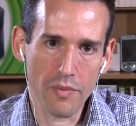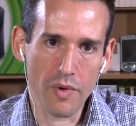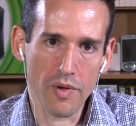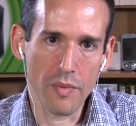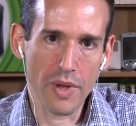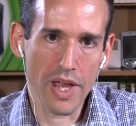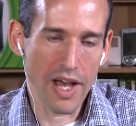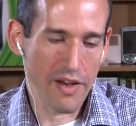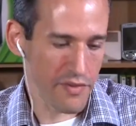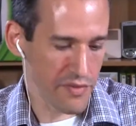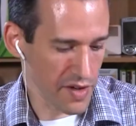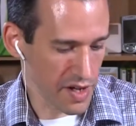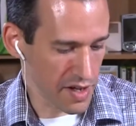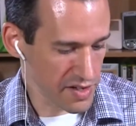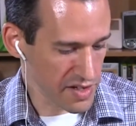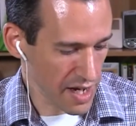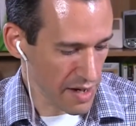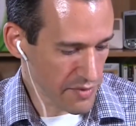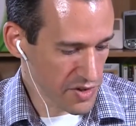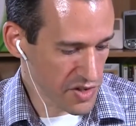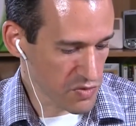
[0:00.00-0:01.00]
Well, we have
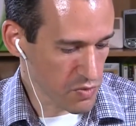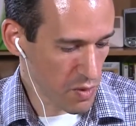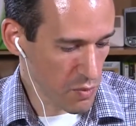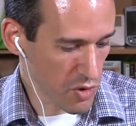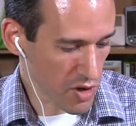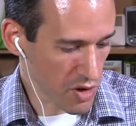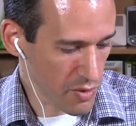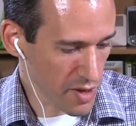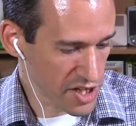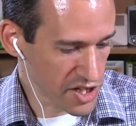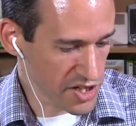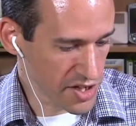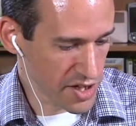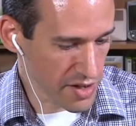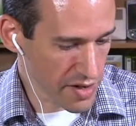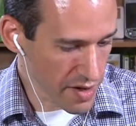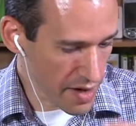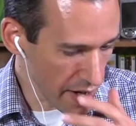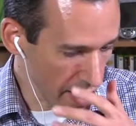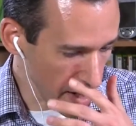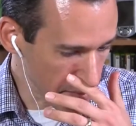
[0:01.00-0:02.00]
time for just one more question
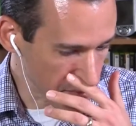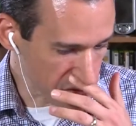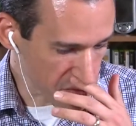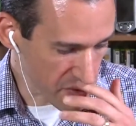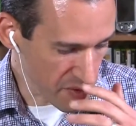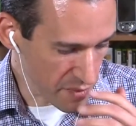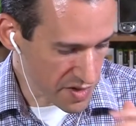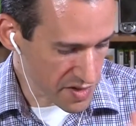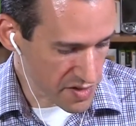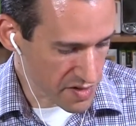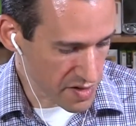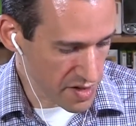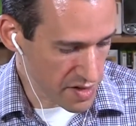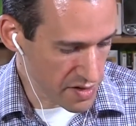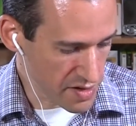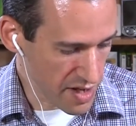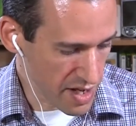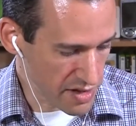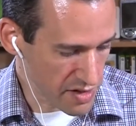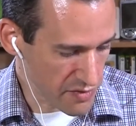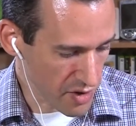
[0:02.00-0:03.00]
here, because we're almost
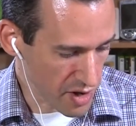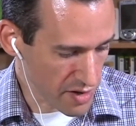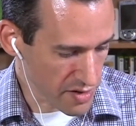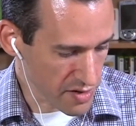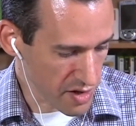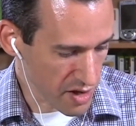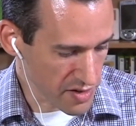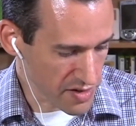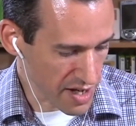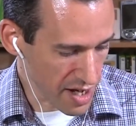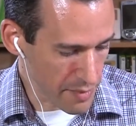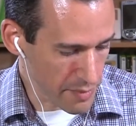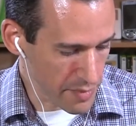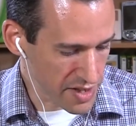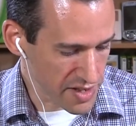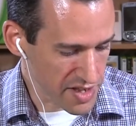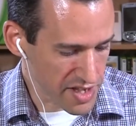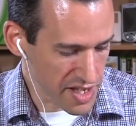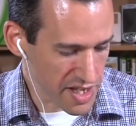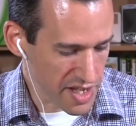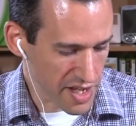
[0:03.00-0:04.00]
hitting the end of our time.
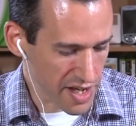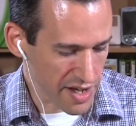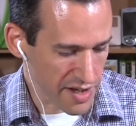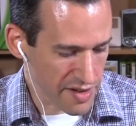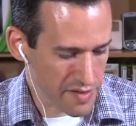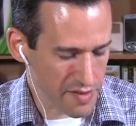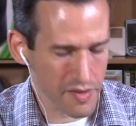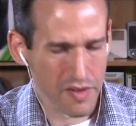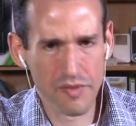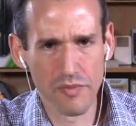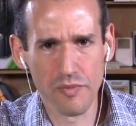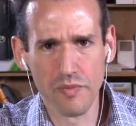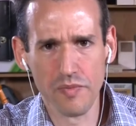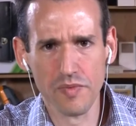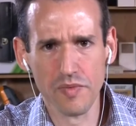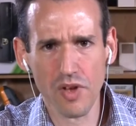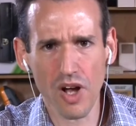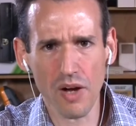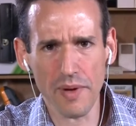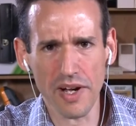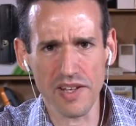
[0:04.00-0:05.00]
But
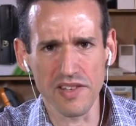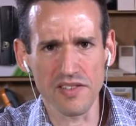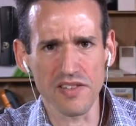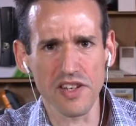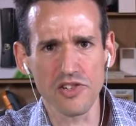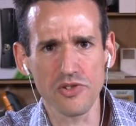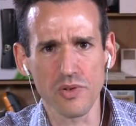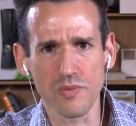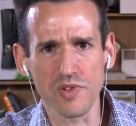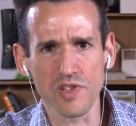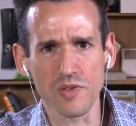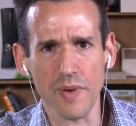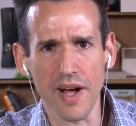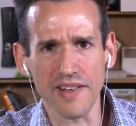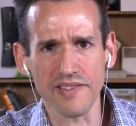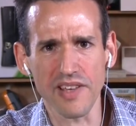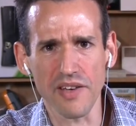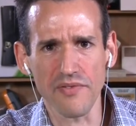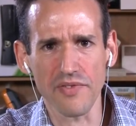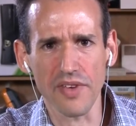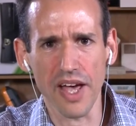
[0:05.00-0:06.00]
talk about constituent
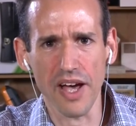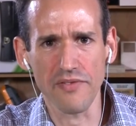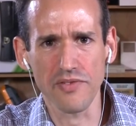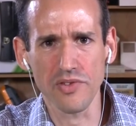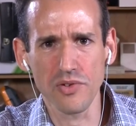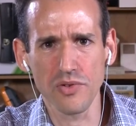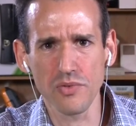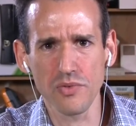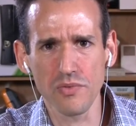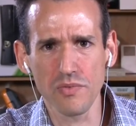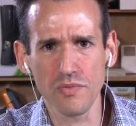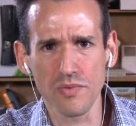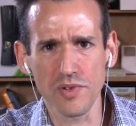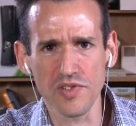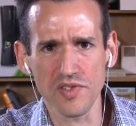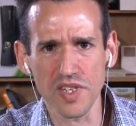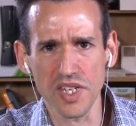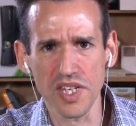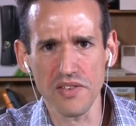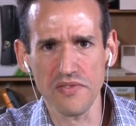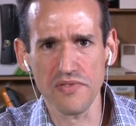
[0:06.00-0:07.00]
response. Have you
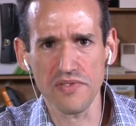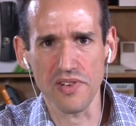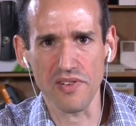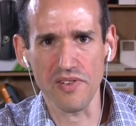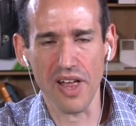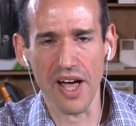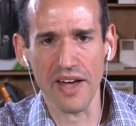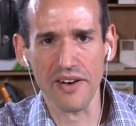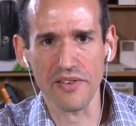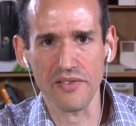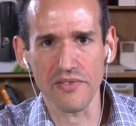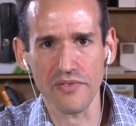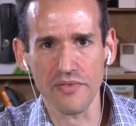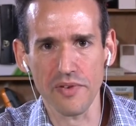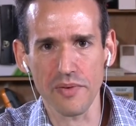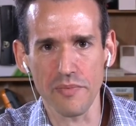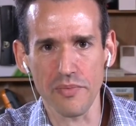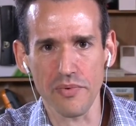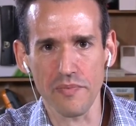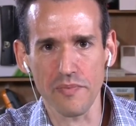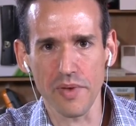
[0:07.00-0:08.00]
received a lot of
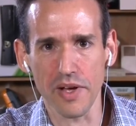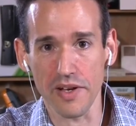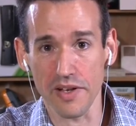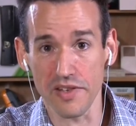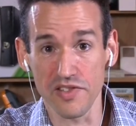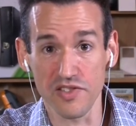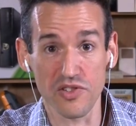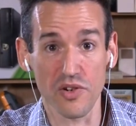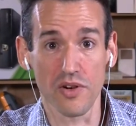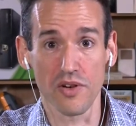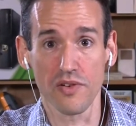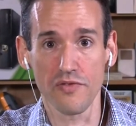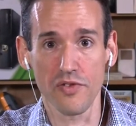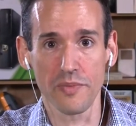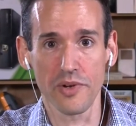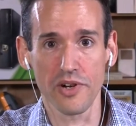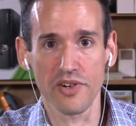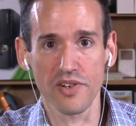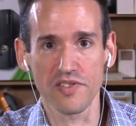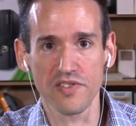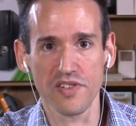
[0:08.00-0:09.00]
concern
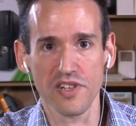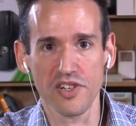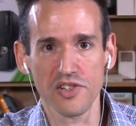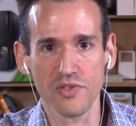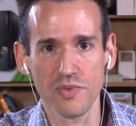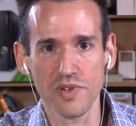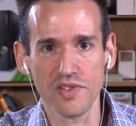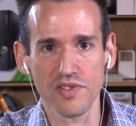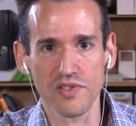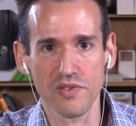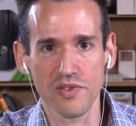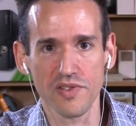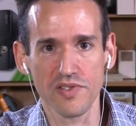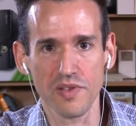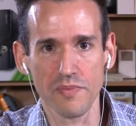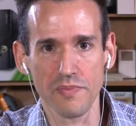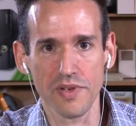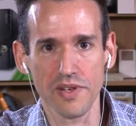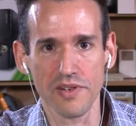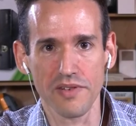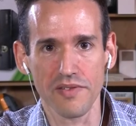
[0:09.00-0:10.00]
from your constituents, or has
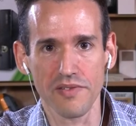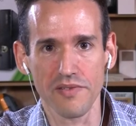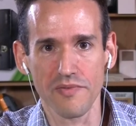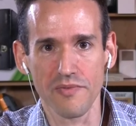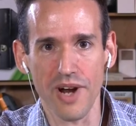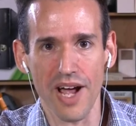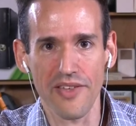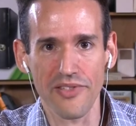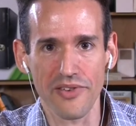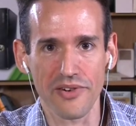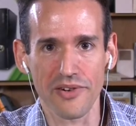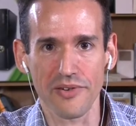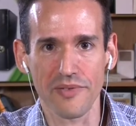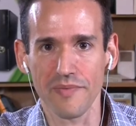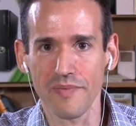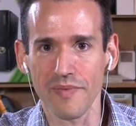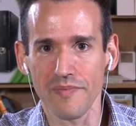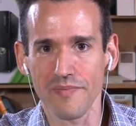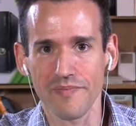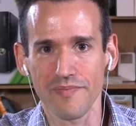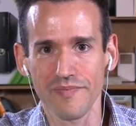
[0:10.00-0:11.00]
it been
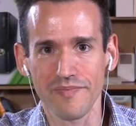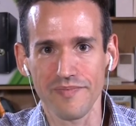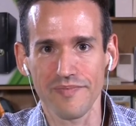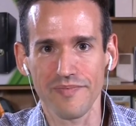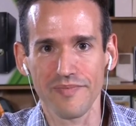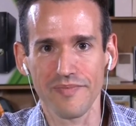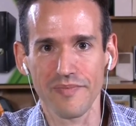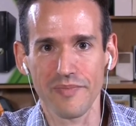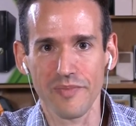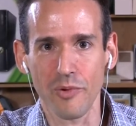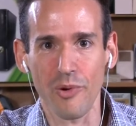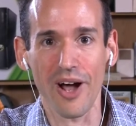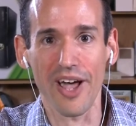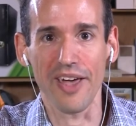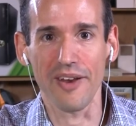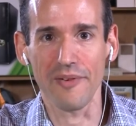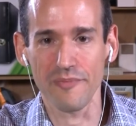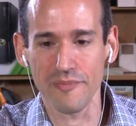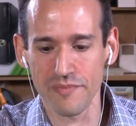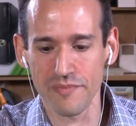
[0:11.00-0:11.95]
rather quiet?